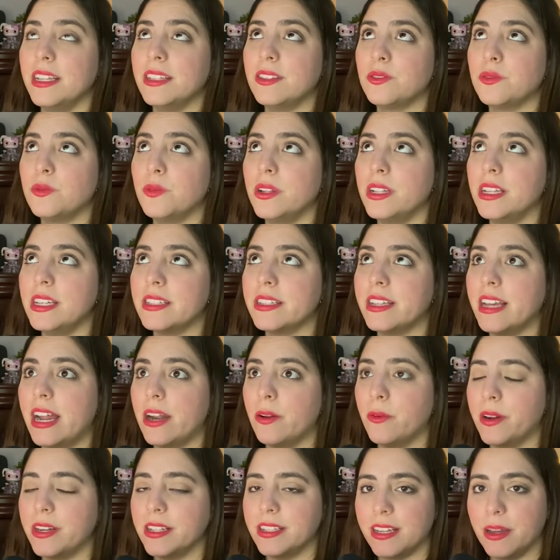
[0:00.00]
it's really
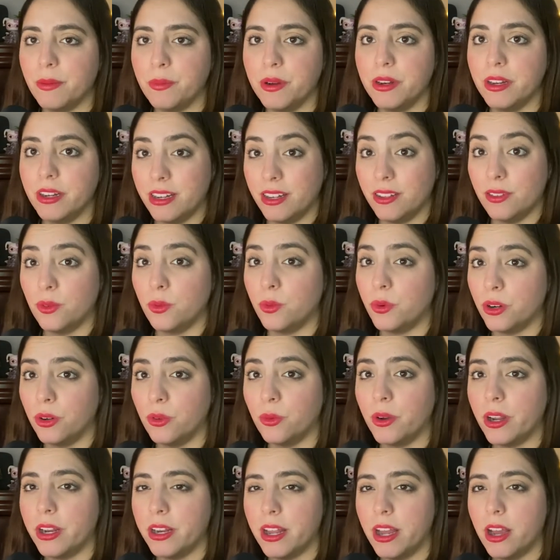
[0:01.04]
sad what is happening in the
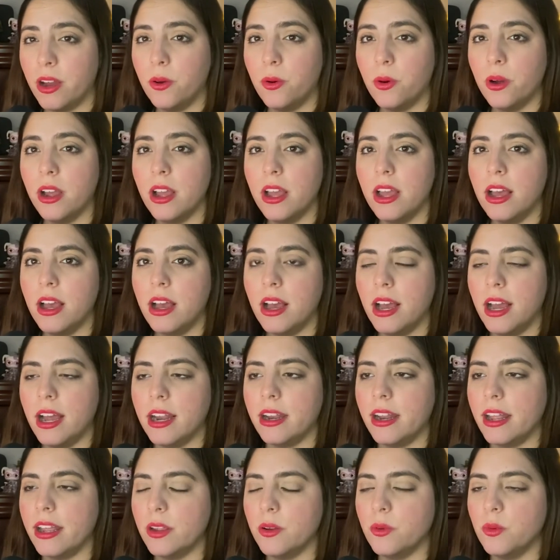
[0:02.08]
world right now,
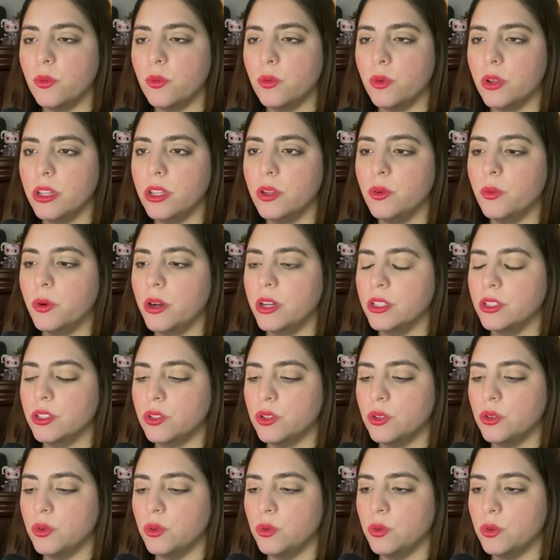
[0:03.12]
and I really want
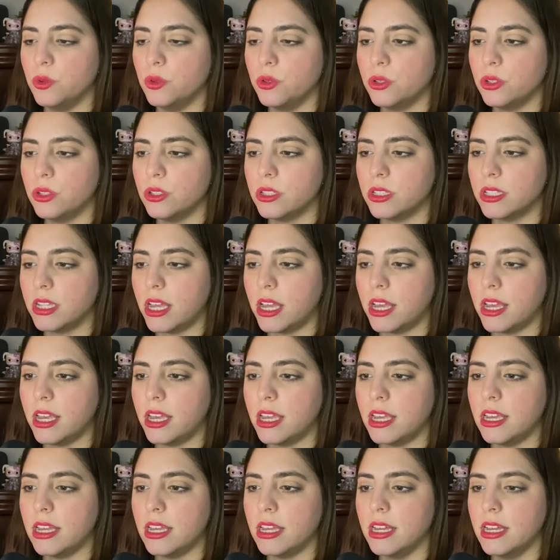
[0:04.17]
to to
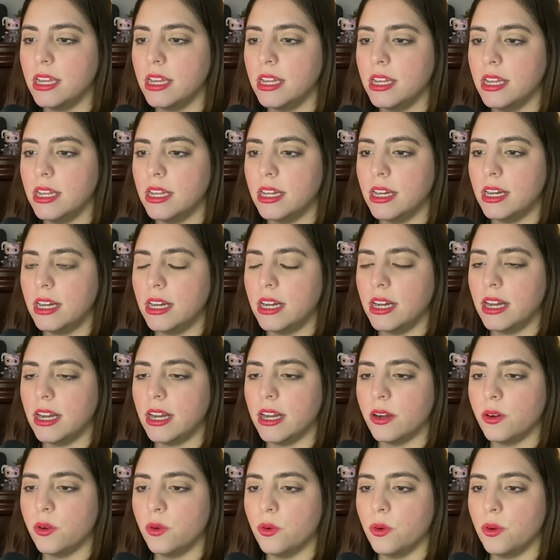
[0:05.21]
say
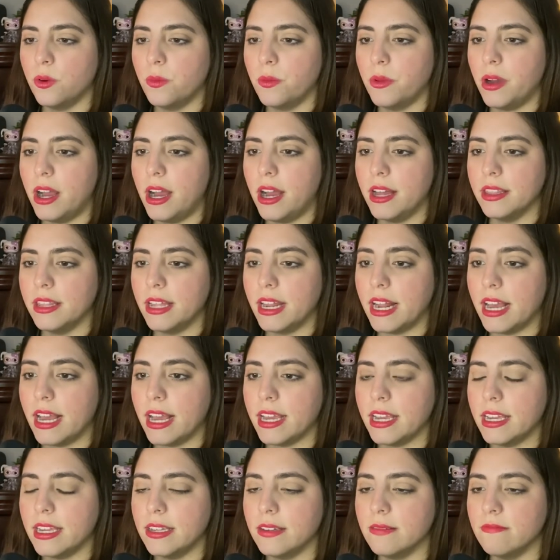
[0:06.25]
uh, that
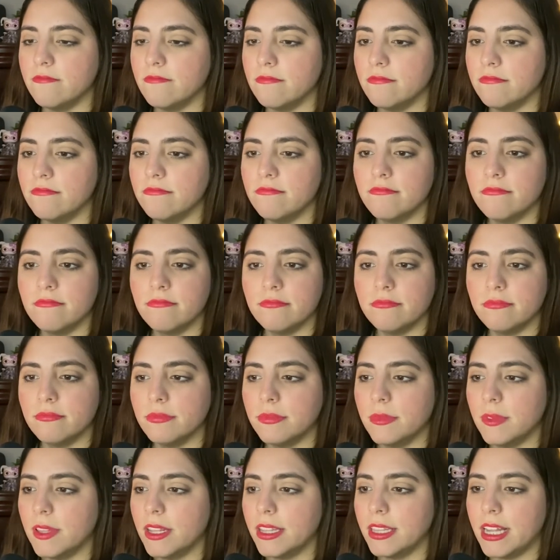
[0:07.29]
I
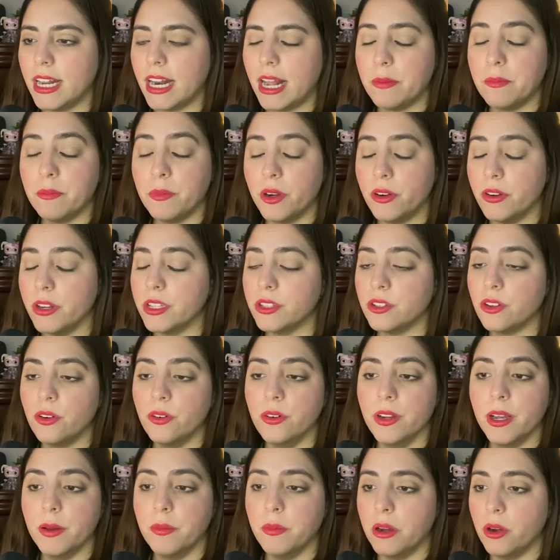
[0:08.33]
that I'm very
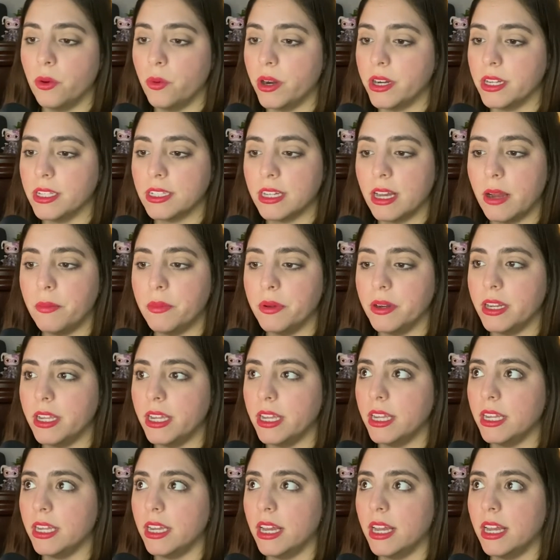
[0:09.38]
sorry about what is
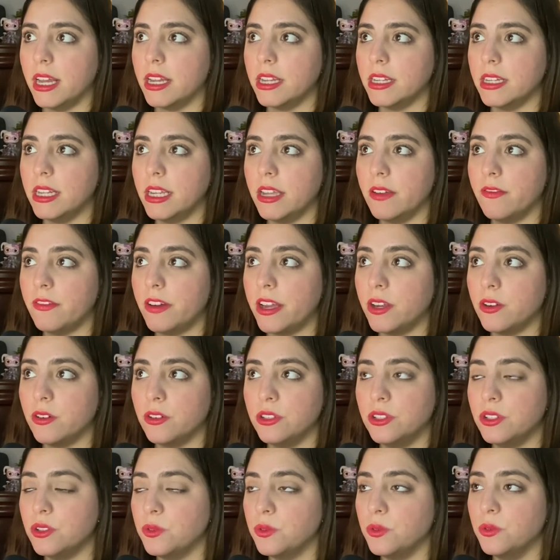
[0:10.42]
happening, and if I
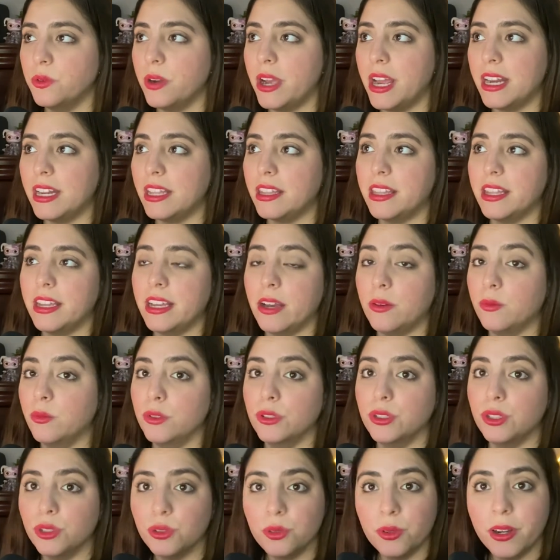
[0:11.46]
could do anything, I
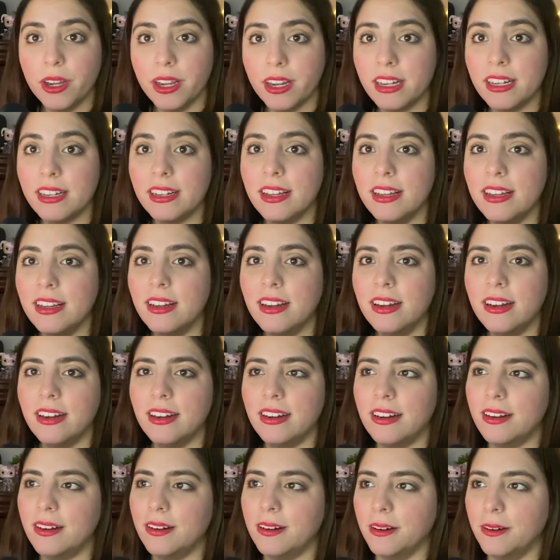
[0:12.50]
would do it.
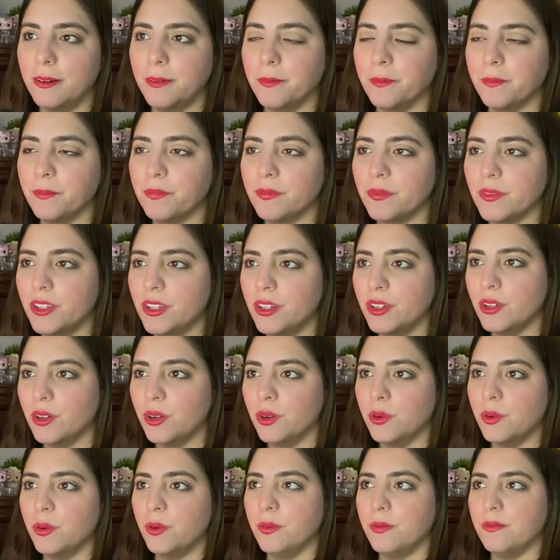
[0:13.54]
Um, you
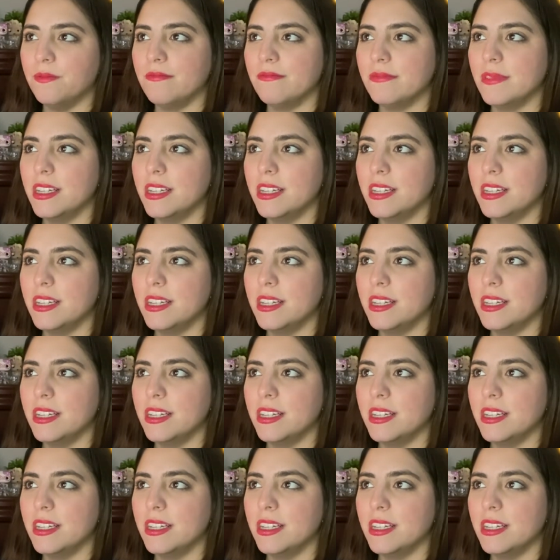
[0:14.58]
know,